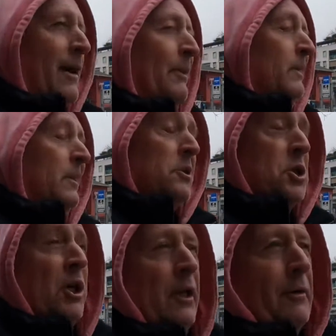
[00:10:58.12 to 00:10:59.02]
I'm a little
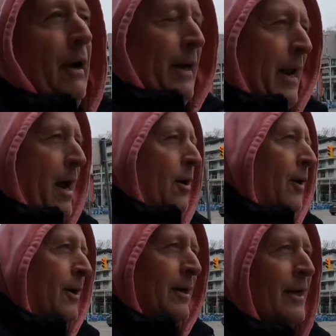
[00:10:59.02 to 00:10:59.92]
chilly right
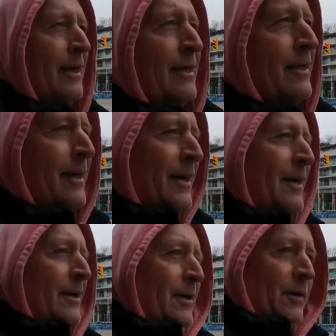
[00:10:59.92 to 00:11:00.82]
now.
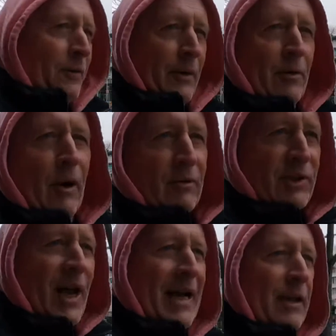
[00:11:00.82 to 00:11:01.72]
We were
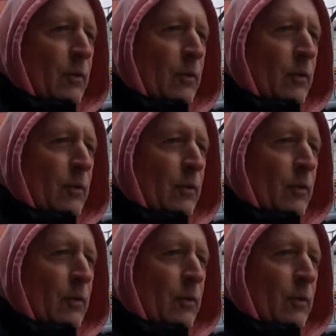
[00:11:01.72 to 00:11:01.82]
outside.